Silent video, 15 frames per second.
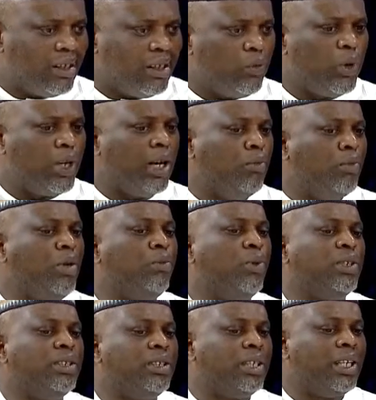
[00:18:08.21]
We can't be
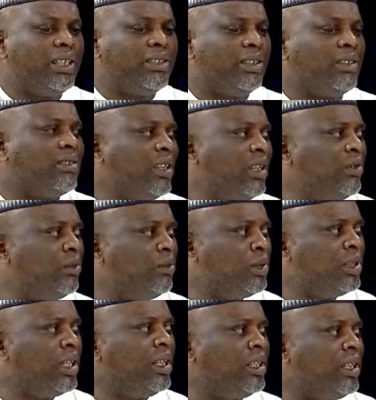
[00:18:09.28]
importing our textiles from
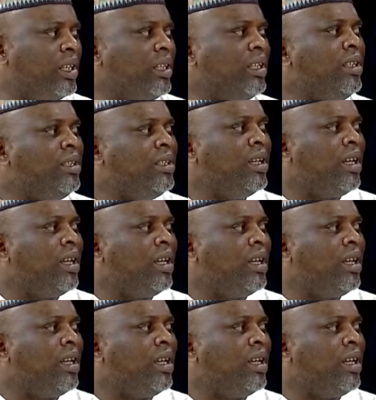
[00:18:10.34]
China and India and